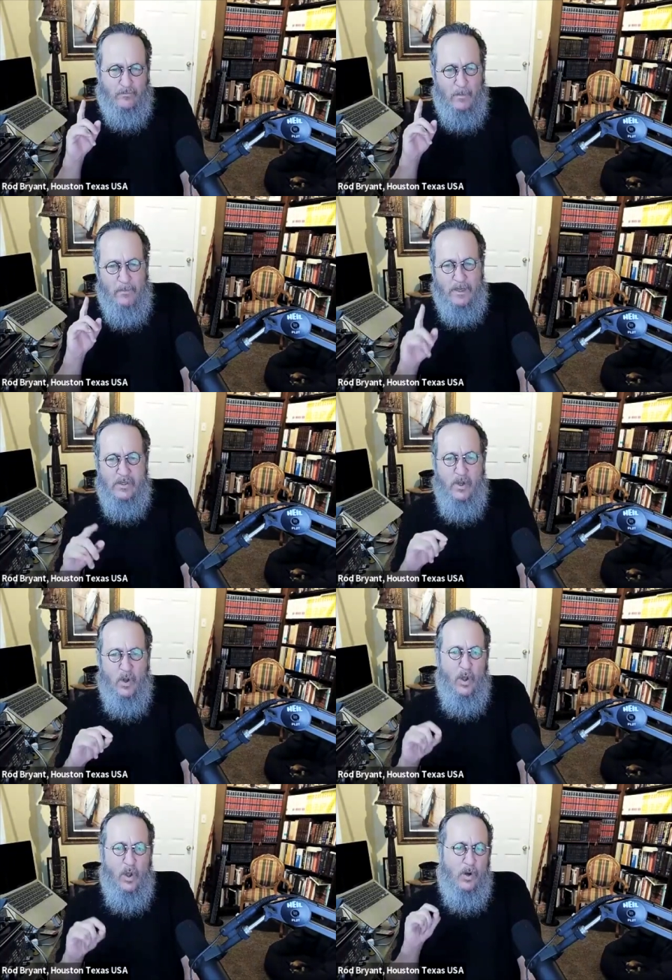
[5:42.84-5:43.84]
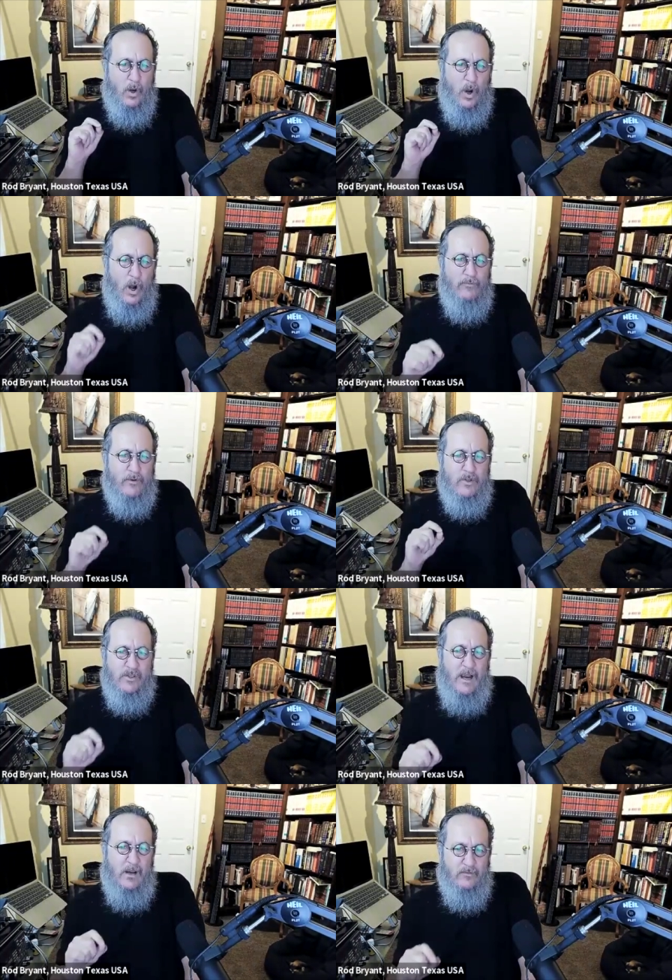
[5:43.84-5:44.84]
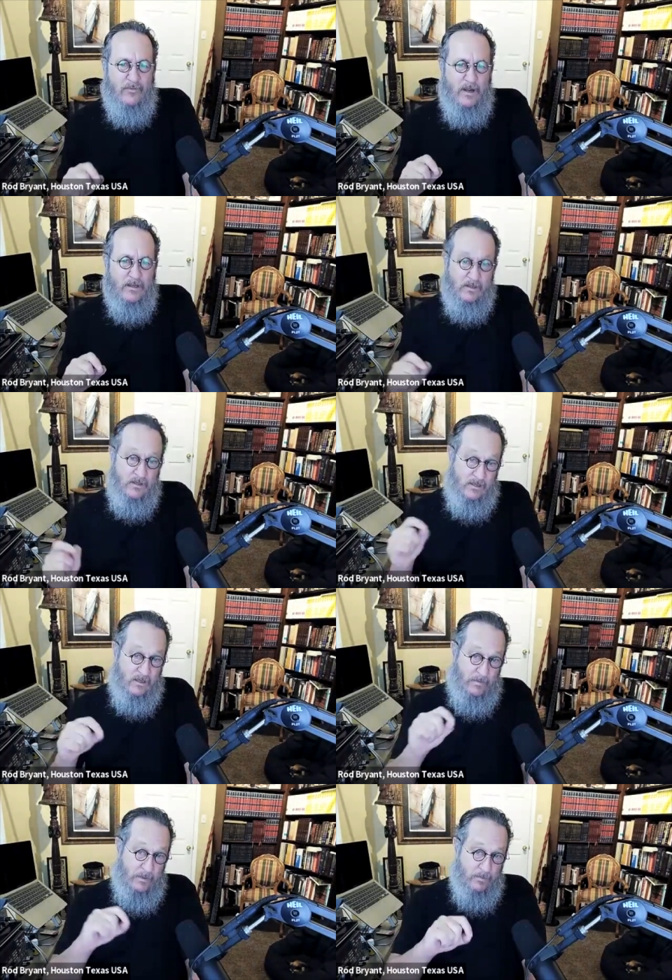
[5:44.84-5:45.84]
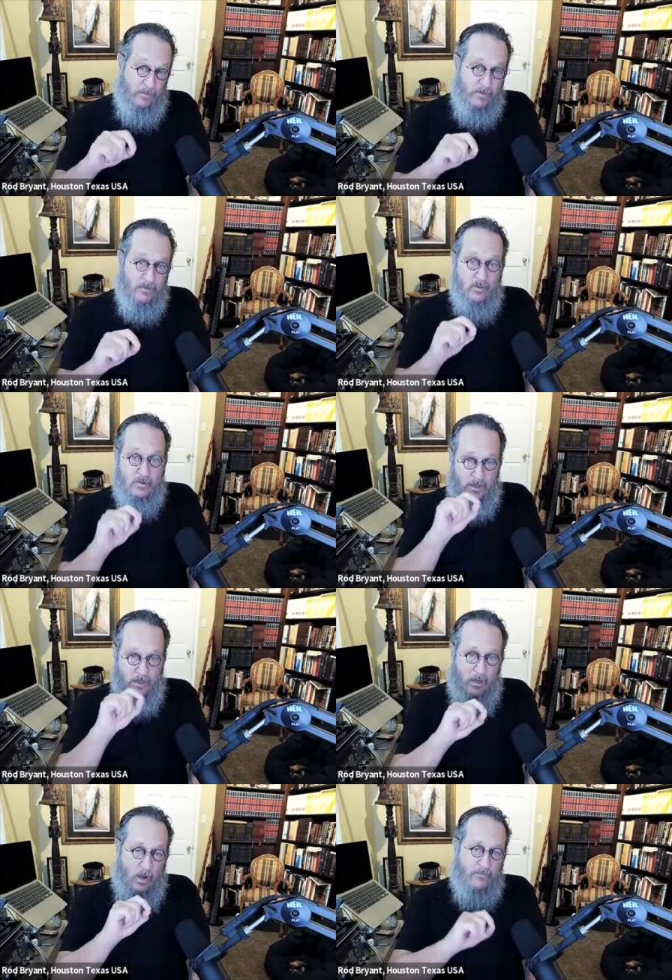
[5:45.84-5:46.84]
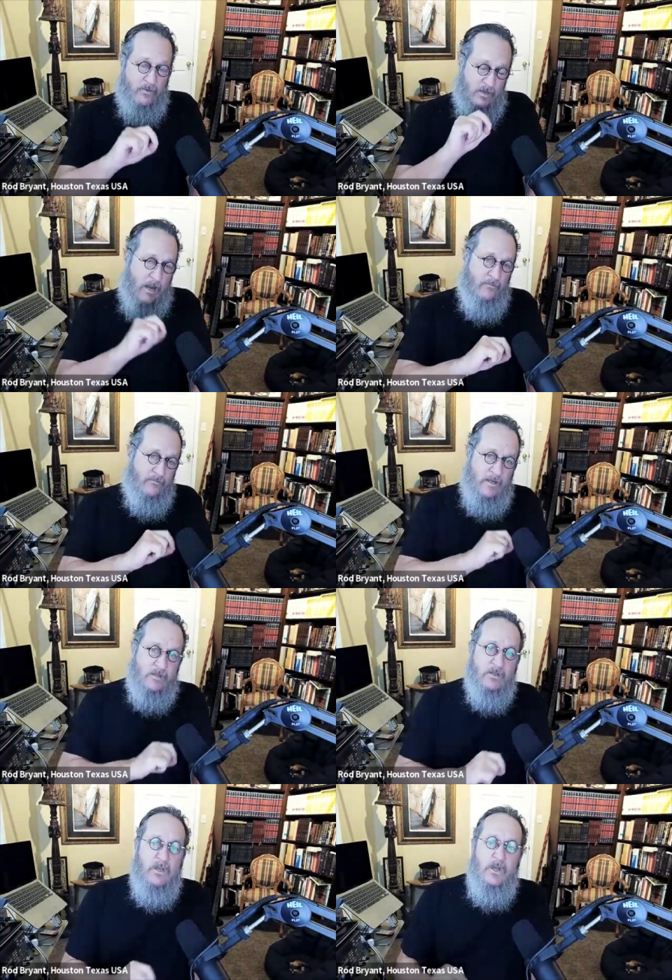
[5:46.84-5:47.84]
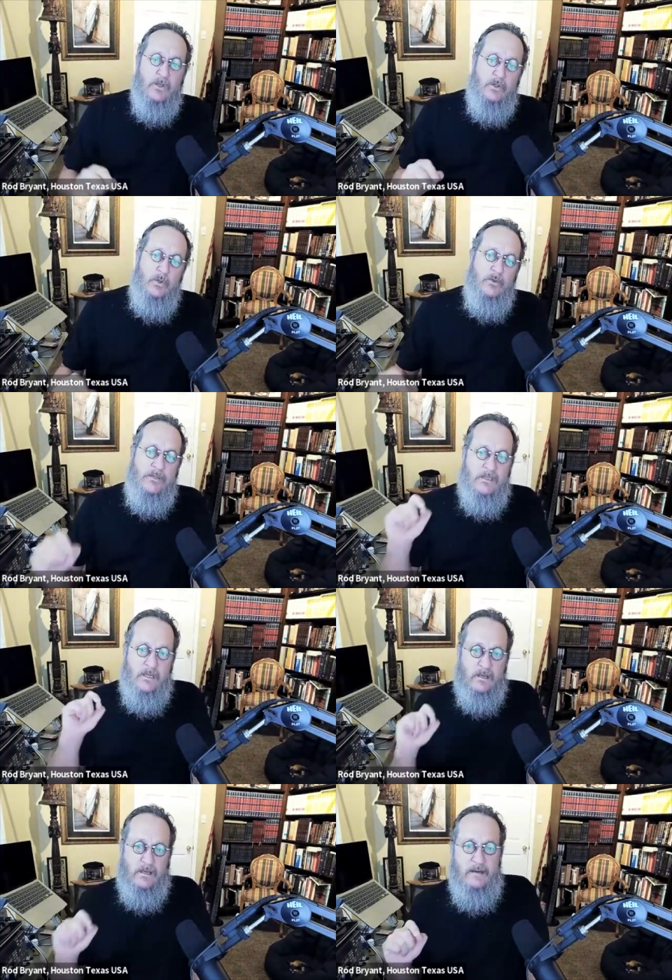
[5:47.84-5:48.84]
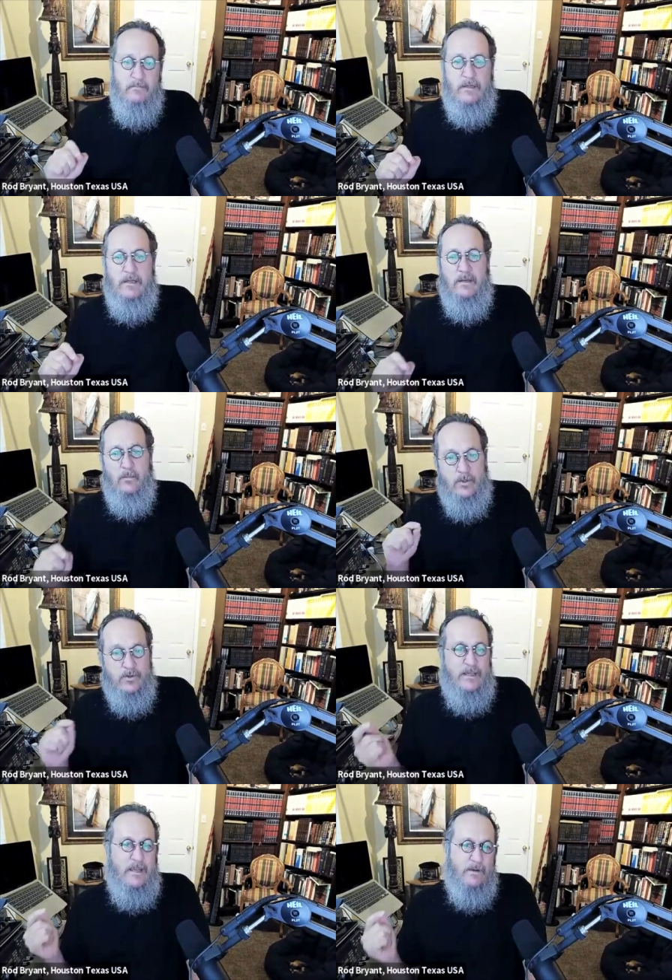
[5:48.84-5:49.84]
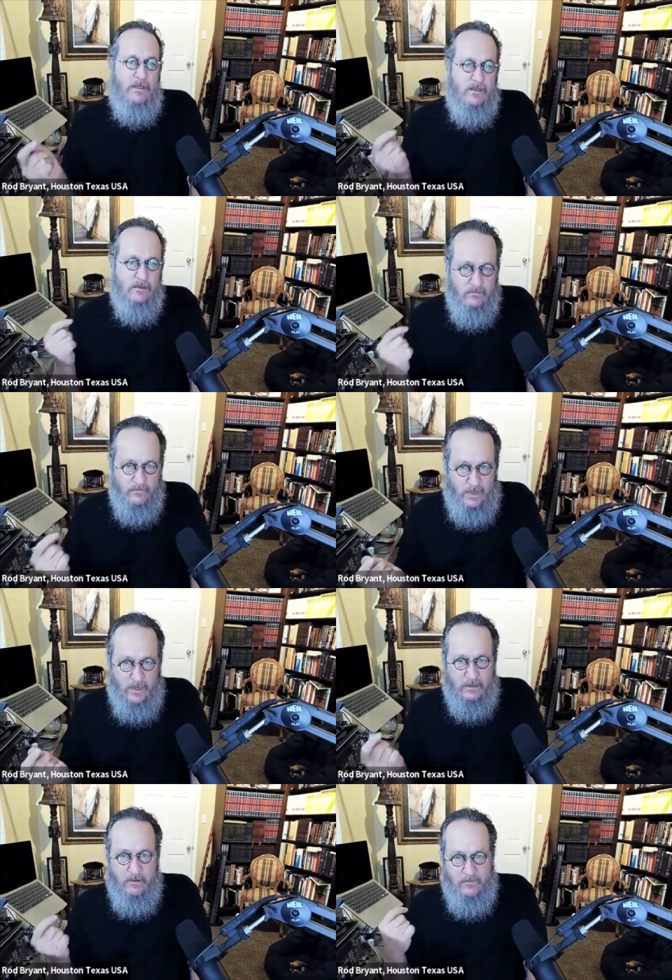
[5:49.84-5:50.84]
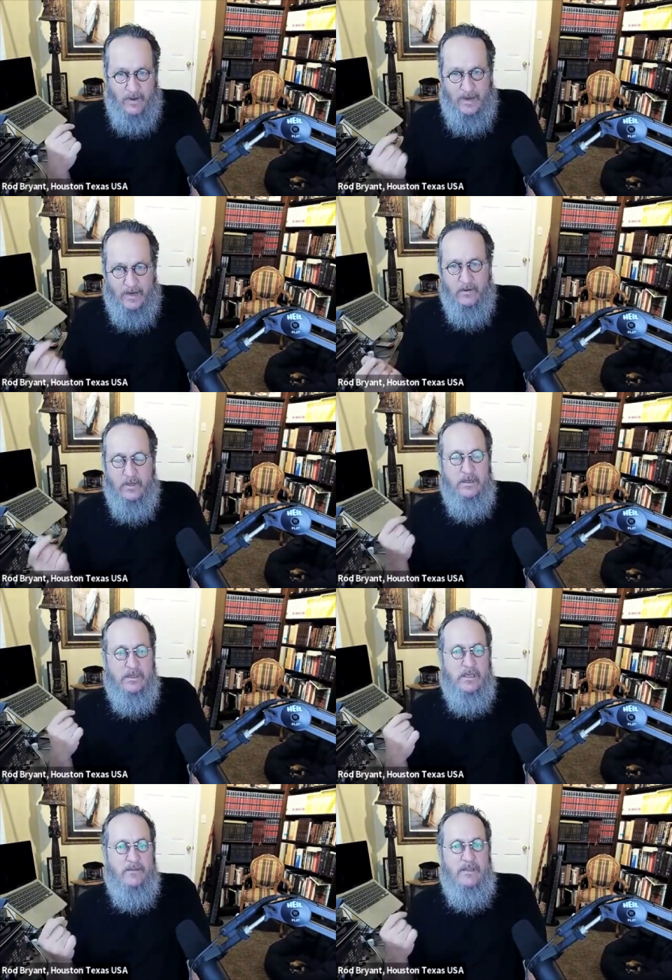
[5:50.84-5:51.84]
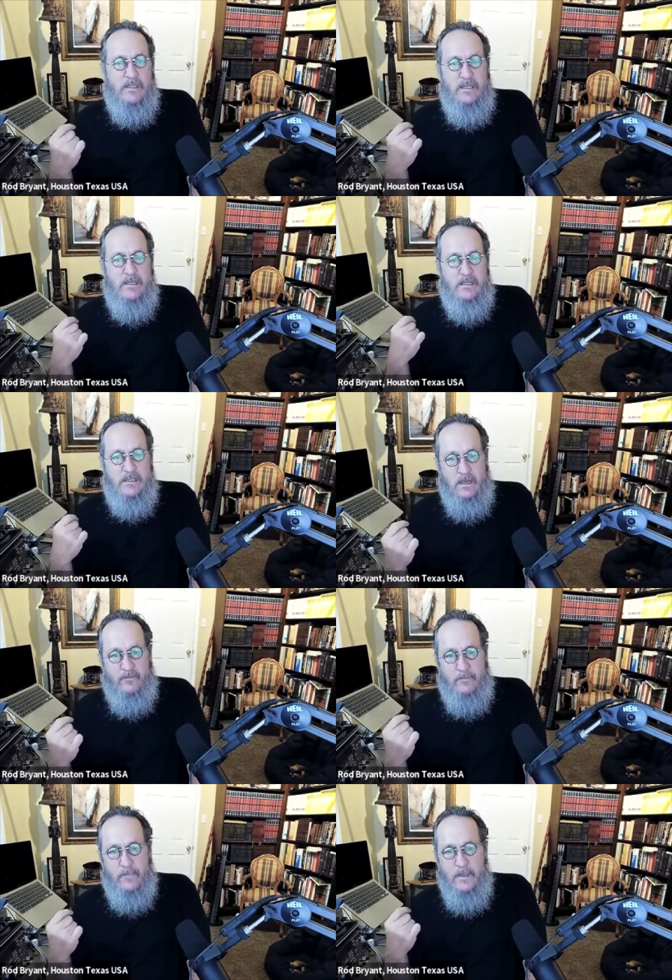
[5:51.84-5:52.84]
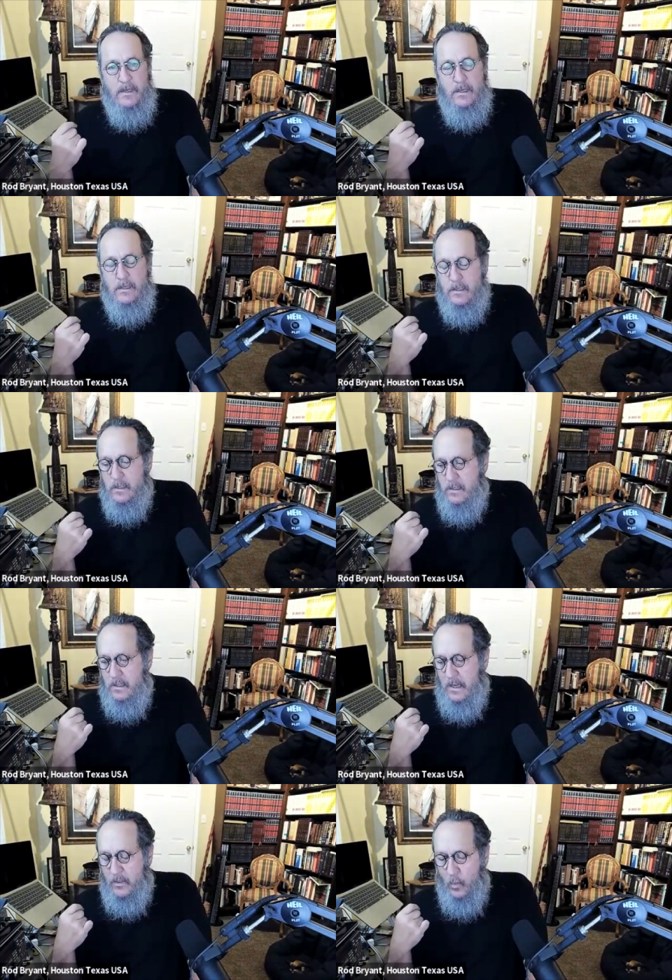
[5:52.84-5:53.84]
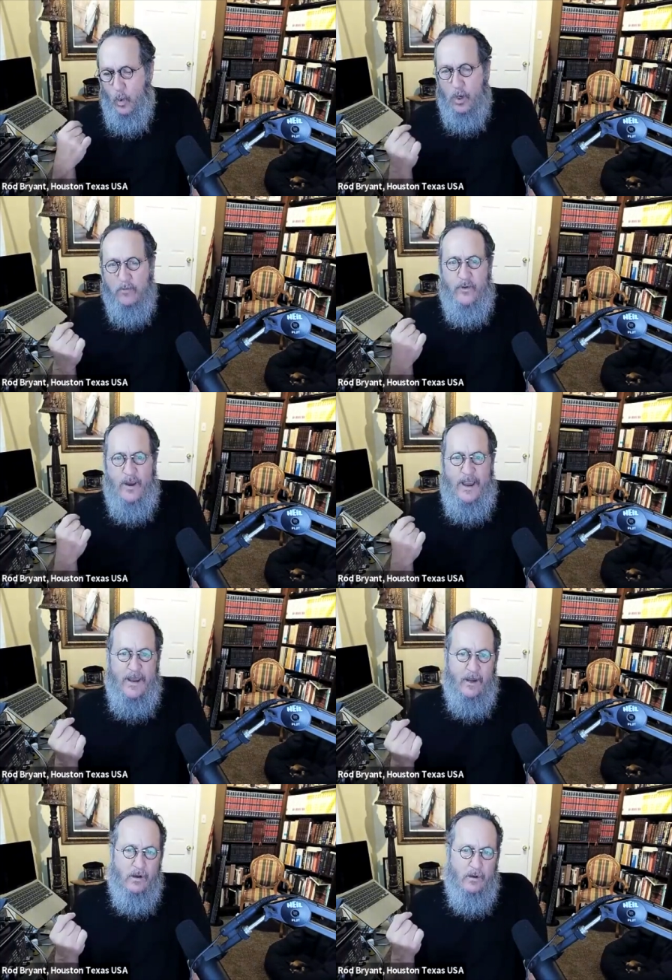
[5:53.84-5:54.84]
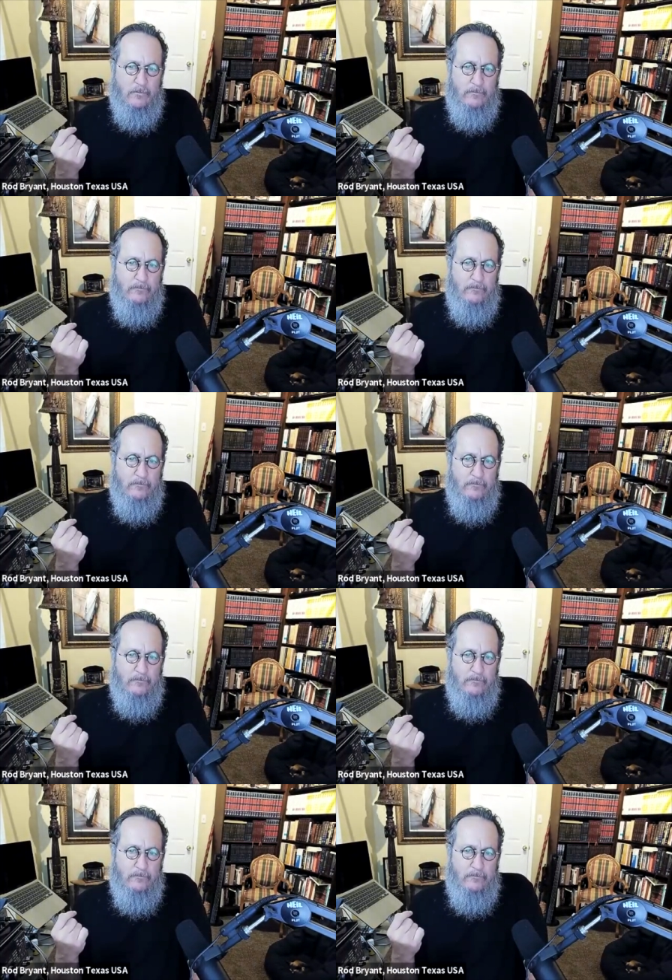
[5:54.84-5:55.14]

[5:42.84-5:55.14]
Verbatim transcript: must no longer offer sacrifices that the people of Israel should not offer sacrifices to the Serim, which are demons. Uh, Vayikra 17 7. Now, the word for hair